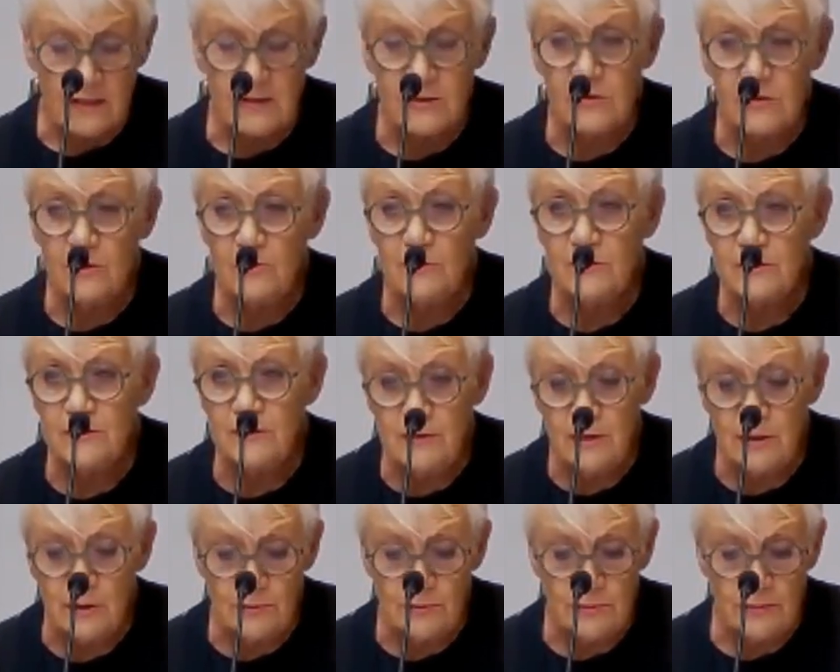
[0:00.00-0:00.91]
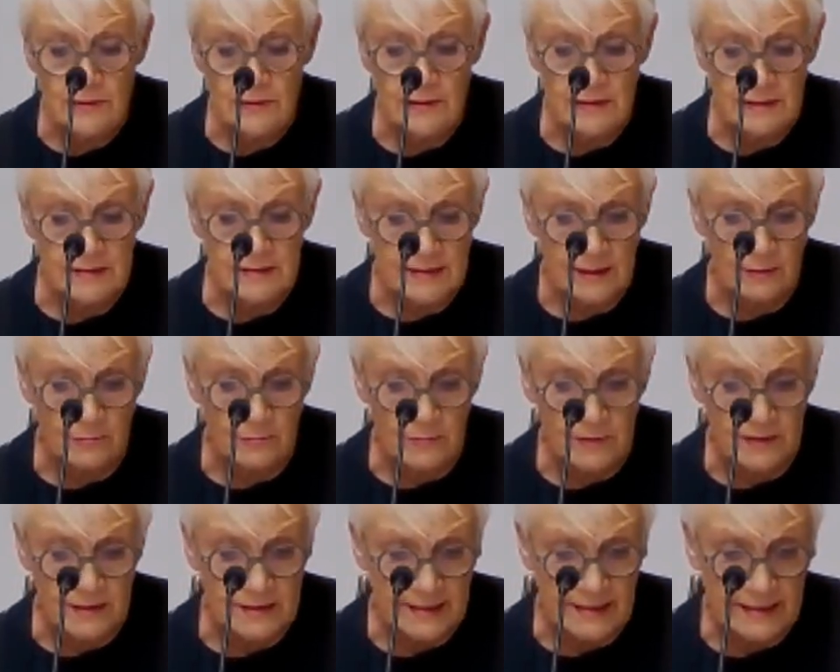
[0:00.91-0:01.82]
So to know
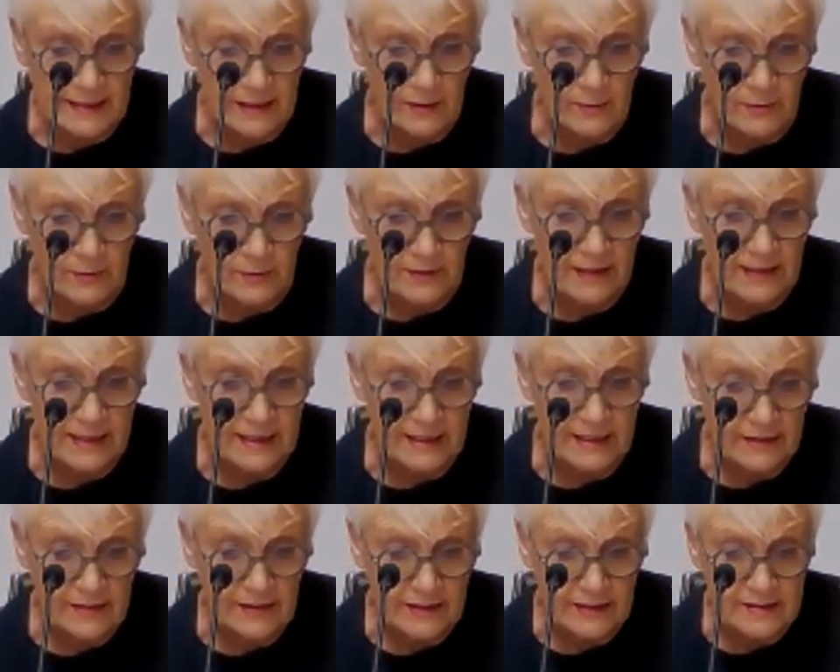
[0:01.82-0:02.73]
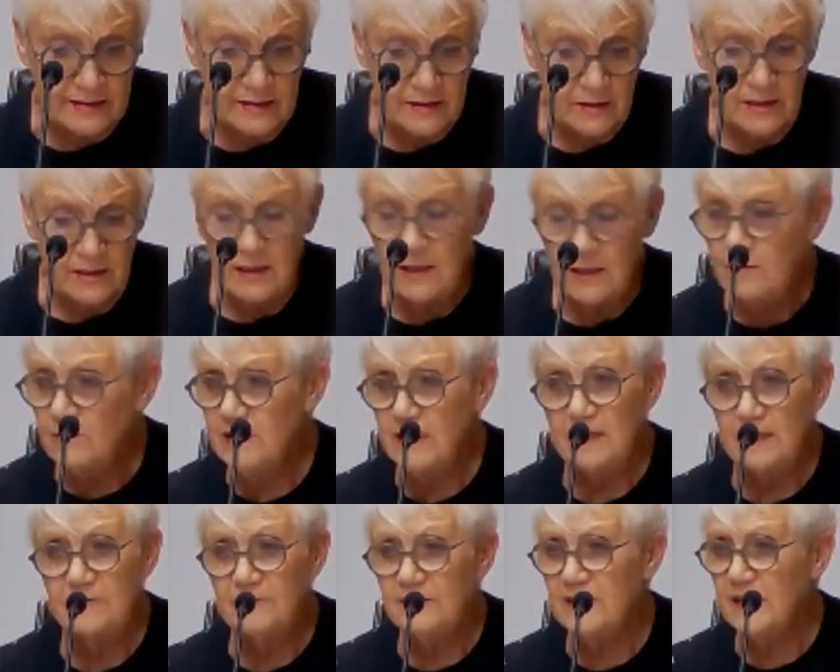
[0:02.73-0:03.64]
someone as equal like this
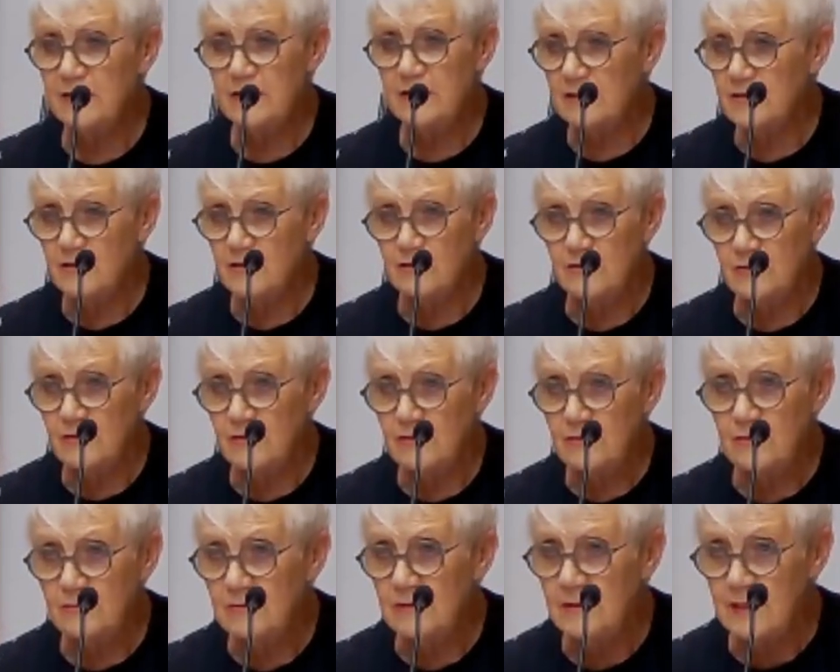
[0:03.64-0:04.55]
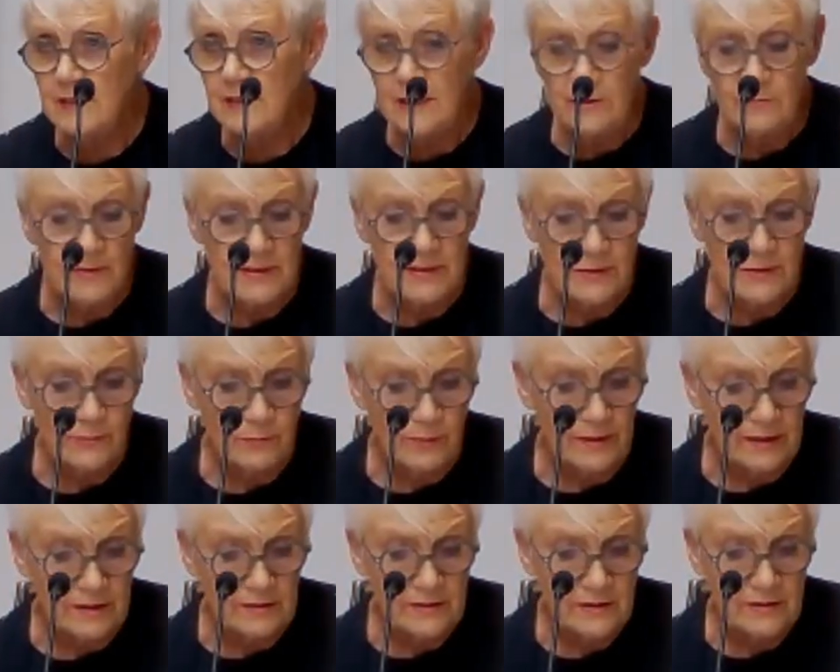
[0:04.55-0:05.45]
would have nothing to do with
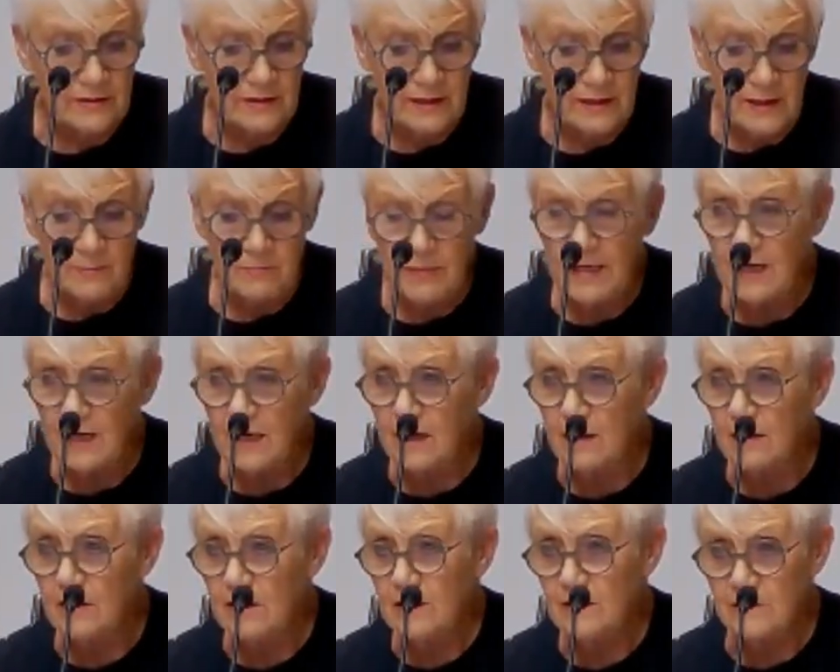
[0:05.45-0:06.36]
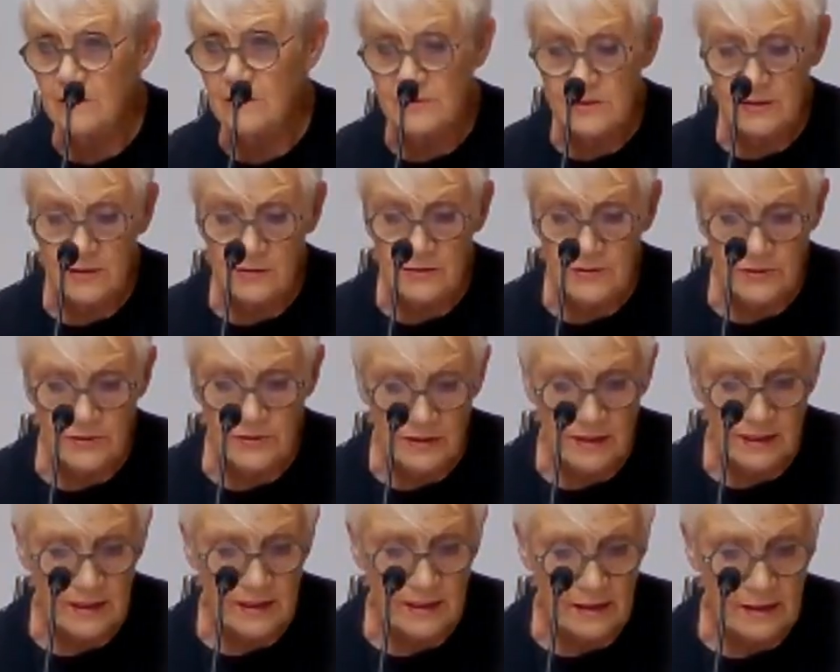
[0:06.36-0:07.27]
wealth, power, or social
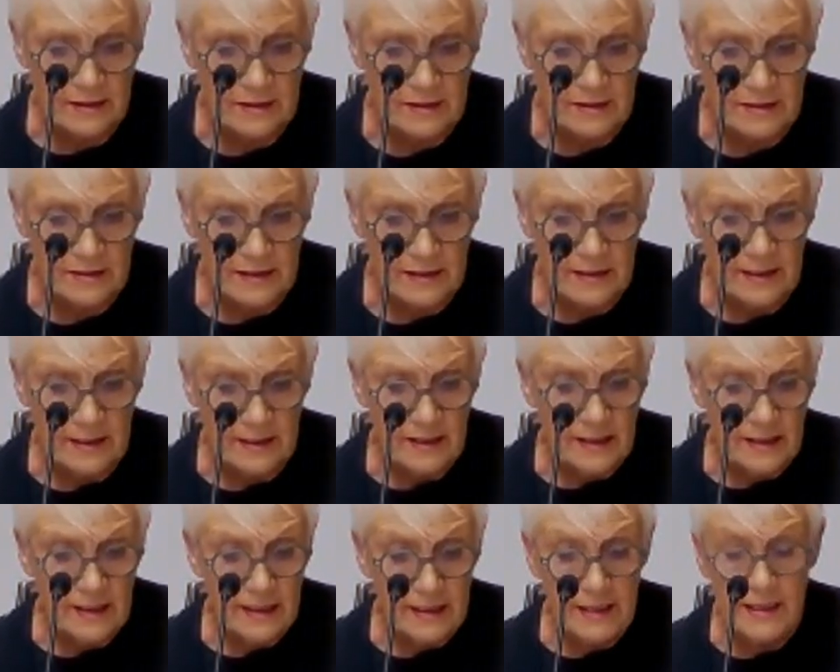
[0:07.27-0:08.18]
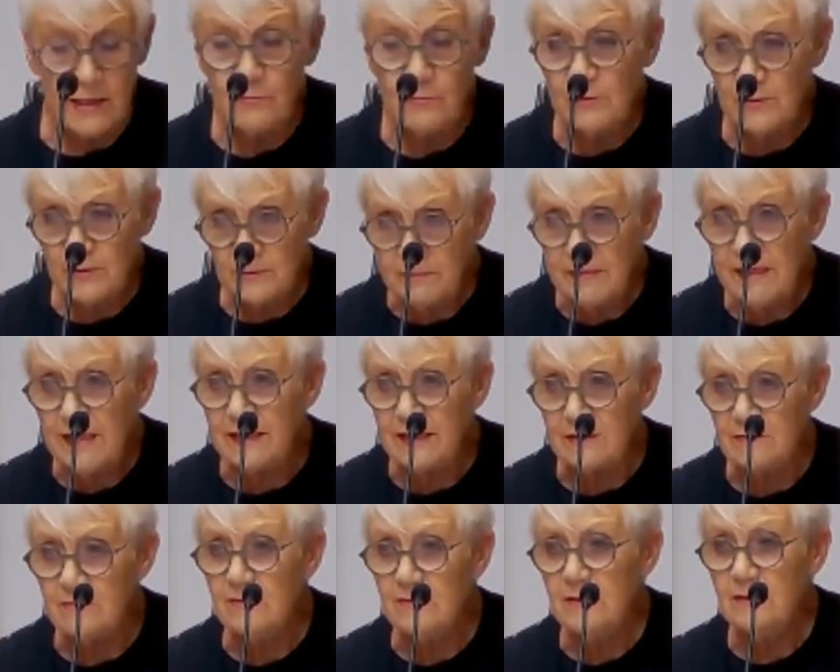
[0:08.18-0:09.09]
class. It would
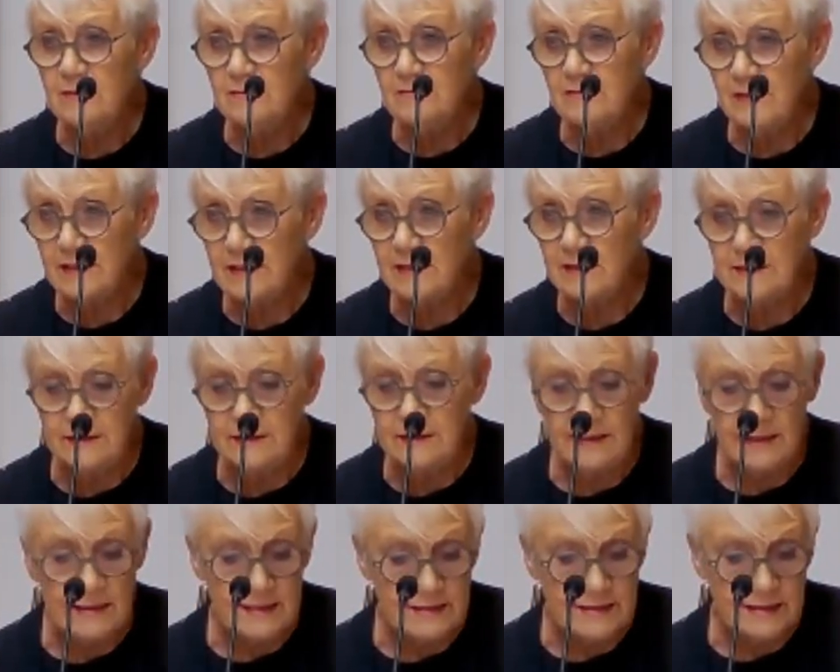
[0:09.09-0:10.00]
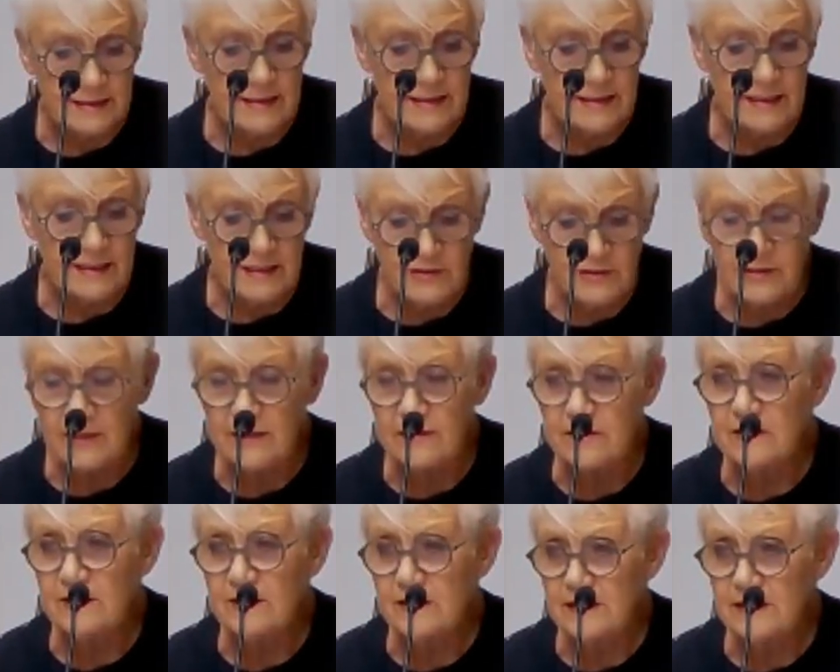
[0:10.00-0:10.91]
mean recognizing each
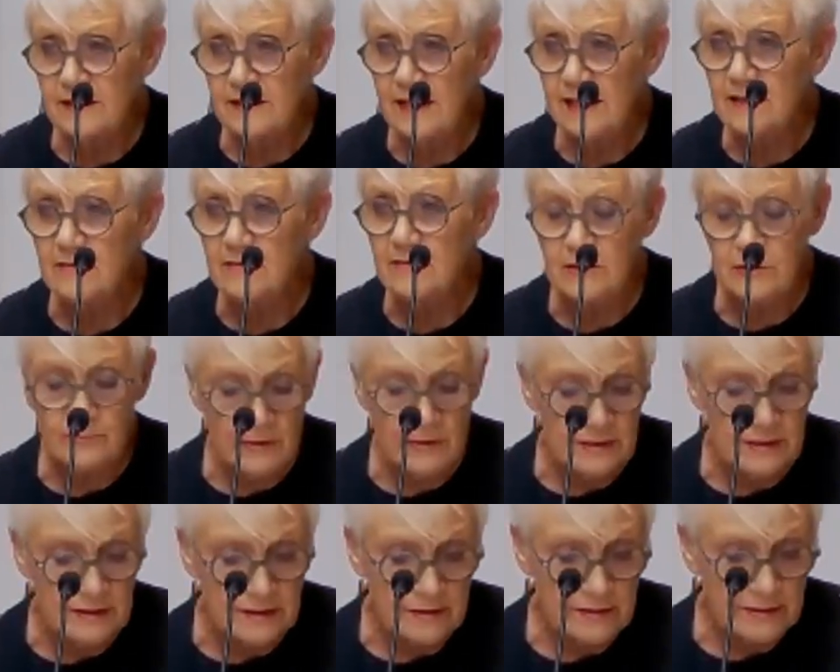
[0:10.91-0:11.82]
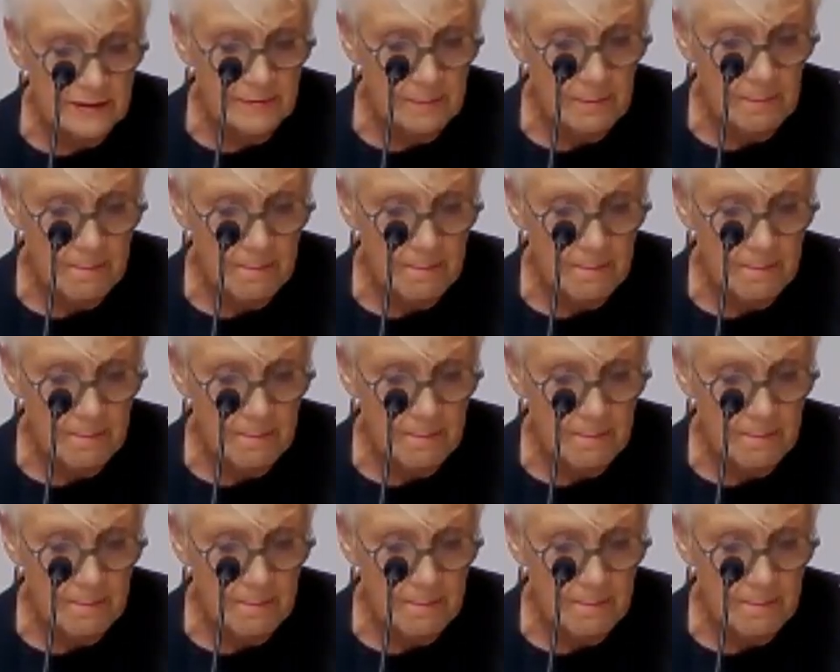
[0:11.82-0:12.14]
other's inherent worth.